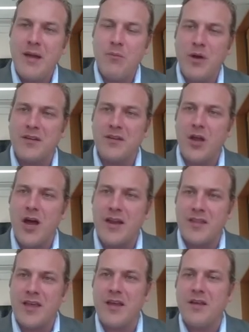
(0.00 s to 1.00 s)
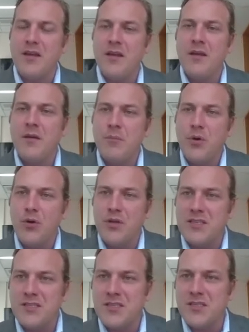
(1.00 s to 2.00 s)
We're delighted that Paul
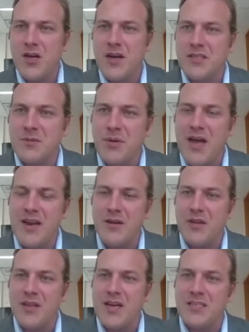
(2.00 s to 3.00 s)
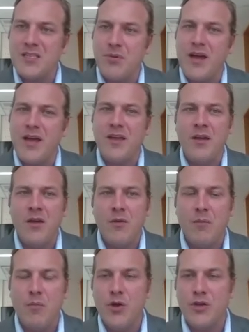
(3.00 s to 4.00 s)
has decided to partner with us by
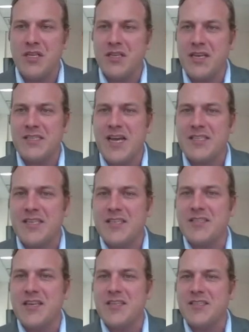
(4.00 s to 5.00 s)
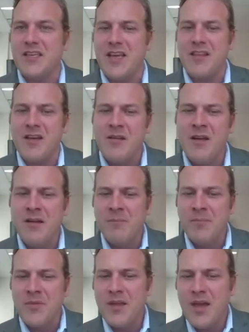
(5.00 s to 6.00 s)
merging these asset sets together.
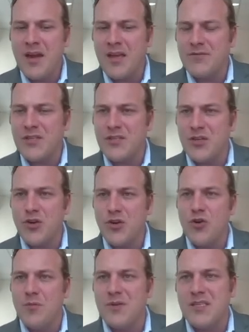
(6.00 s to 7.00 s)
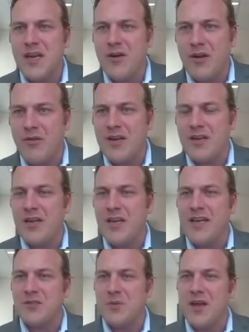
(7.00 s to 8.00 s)
And it gives us an enormous area under
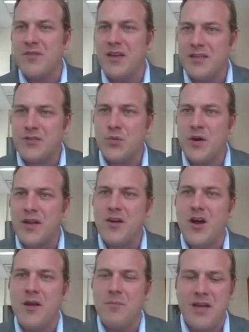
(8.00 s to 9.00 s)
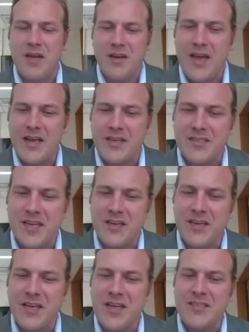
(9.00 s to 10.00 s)
lease. We have nearly 29 million acres
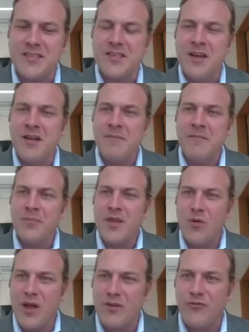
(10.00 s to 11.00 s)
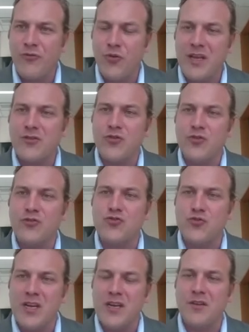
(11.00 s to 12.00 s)
under lease, around 42
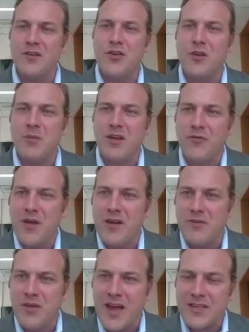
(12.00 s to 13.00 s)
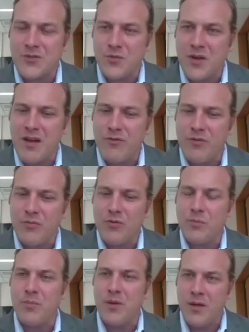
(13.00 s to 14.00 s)
trillion cubic feet of gas
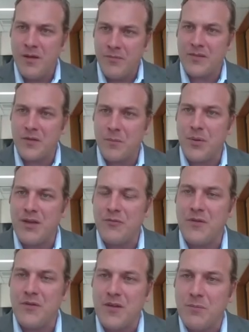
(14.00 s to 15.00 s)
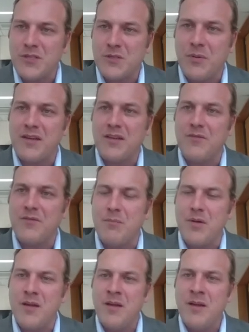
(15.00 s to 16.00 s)
recoverable. That's a P50 prospective
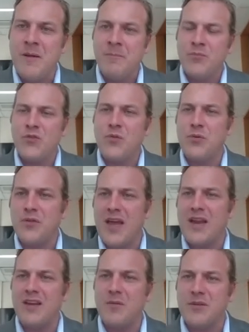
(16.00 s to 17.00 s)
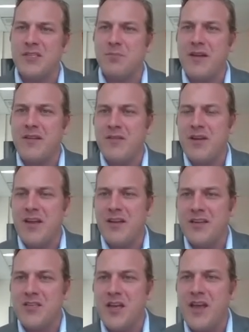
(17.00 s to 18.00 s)
number. To put that into perspective, an
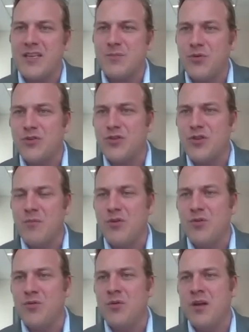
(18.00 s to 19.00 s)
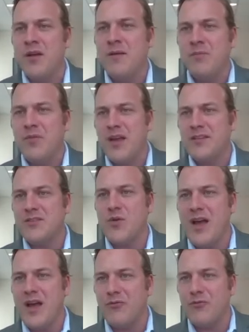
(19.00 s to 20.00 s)
LNG export terminal needs
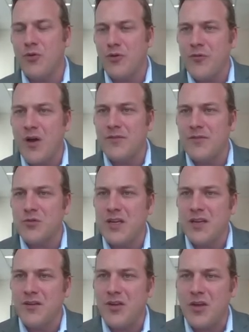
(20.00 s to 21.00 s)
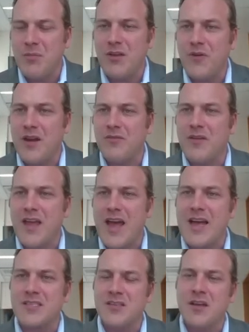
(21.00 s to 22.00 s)
around 4 to 5 trillion cubic feet of
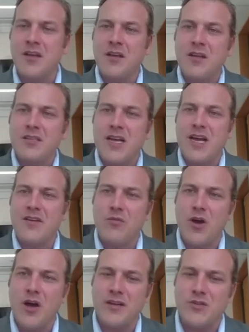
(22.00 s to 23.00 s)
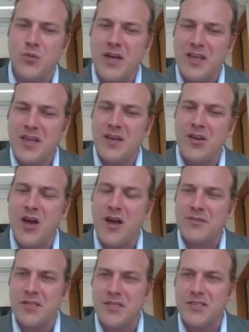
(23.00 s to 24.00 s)
gas to underwrite a 20-year life.
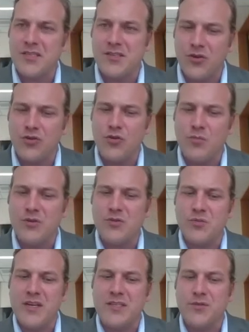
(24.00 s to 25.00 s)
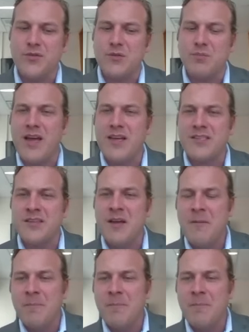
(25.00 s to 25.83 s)
So this is an enormous resource base.